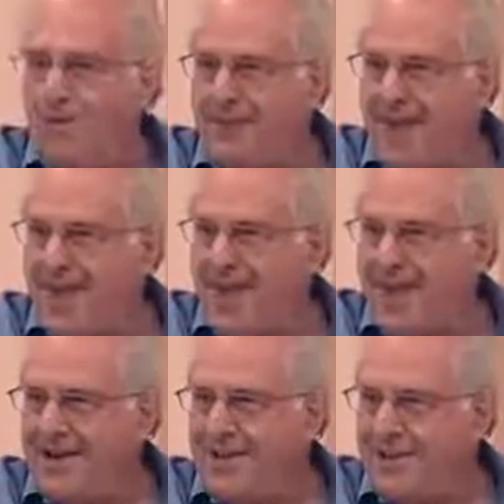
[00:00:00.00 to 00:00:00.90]

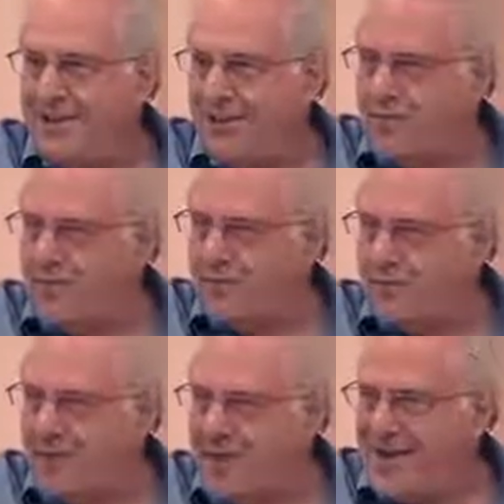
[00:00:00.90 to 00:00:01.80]
plan for a
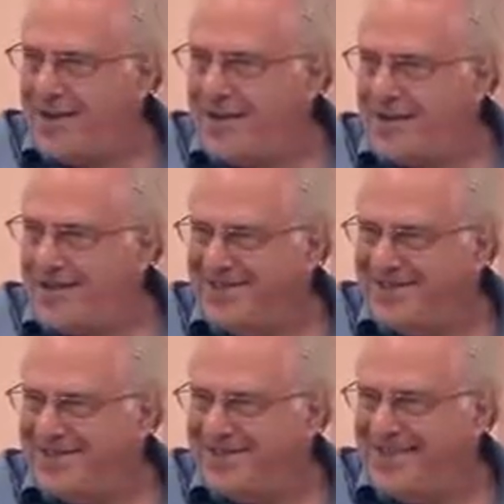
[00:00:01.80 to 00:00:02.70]
referendum on
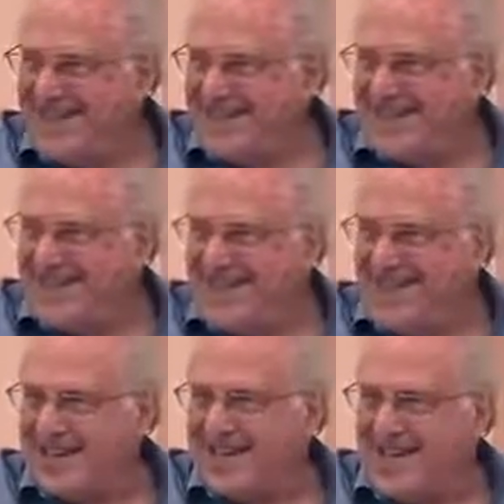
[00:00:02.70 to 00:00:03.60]
the sales
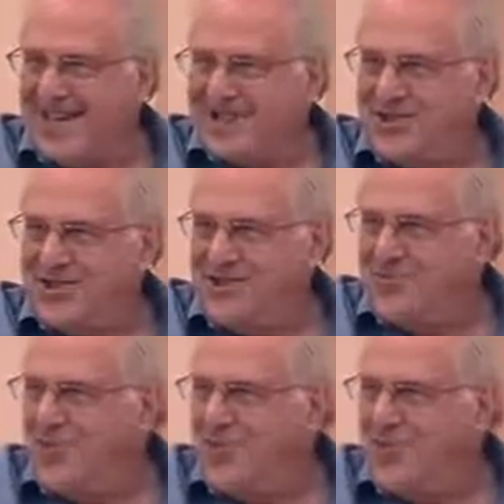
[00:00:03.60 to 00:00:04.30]
tax so you